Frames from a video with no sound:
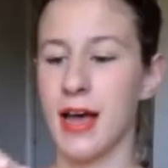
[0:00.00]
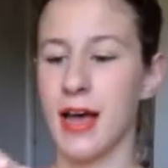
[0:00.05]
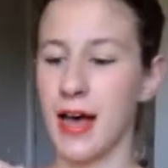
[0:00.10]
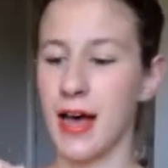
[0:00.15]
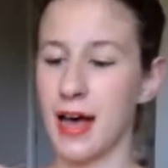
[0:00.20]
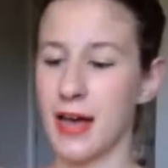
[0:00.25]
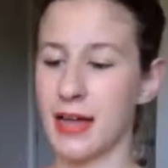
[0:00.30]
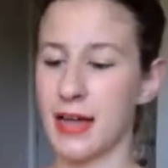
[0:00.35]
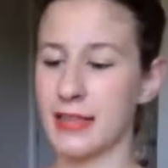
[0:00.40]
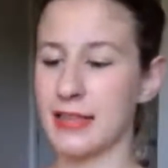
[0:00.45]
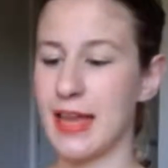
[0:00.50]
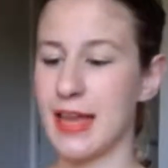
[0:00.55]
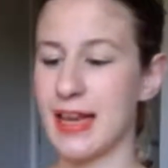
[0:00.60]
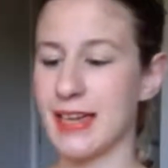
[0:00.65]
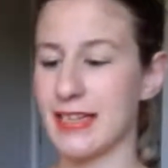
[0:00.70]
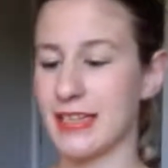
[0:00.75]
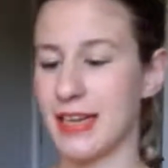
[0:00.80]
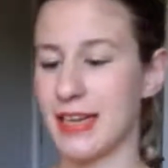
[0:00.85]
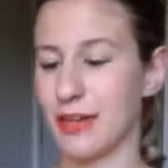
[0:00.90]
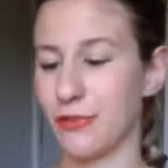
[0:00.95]
uh,
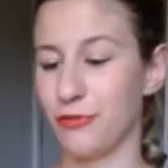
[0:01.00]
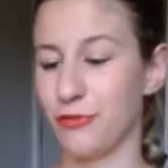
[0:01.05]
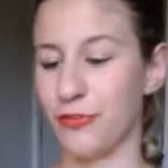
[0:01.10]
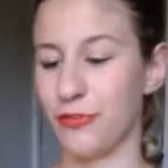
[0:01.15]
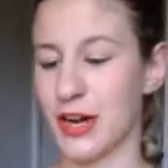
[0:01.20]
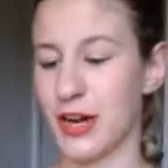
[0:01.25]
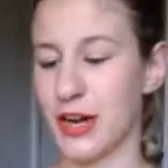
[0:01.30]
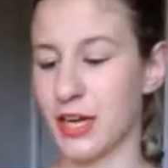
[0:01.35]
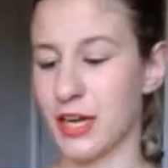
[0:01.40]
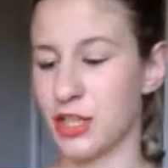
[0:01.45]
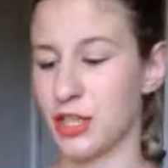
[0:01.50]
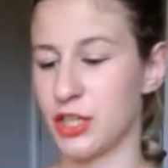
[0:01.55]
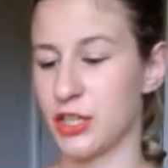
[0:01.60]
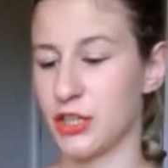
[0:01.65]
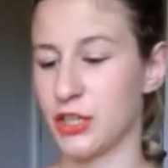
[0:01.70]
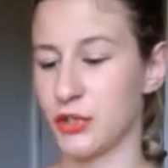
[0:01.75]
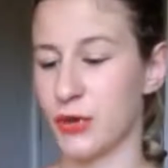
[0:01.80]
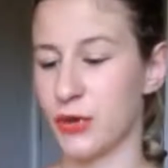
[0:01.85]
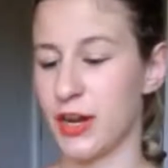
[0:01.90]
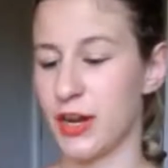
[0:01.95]
Lasting Finish
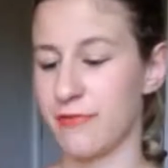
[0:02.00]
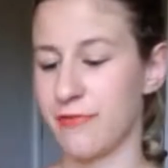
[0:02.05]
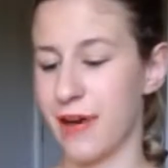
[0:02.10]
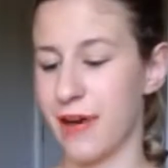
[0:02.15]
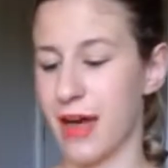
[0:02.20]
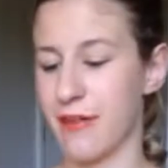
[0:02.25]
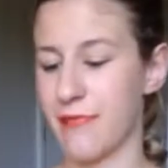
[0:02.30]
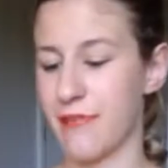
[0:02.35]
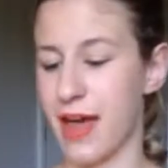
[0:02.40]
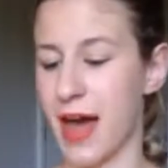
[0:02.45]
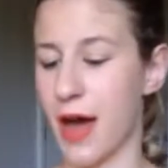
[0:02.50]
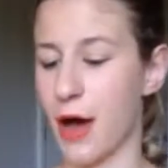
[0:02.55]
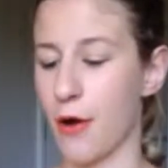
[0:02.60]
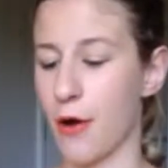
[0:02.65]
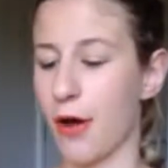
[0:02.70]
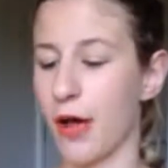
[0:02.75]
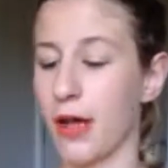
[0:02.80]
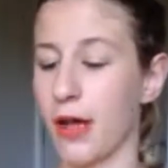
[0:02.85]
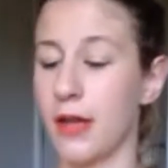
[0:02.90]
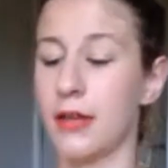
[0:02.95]
25
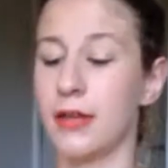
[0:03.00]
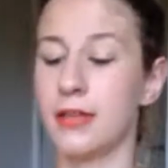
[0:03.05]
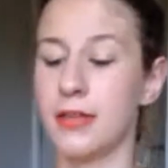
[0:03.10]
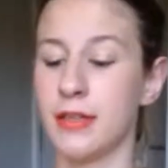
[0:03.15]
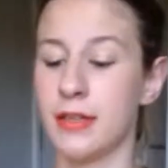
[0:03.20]
Hour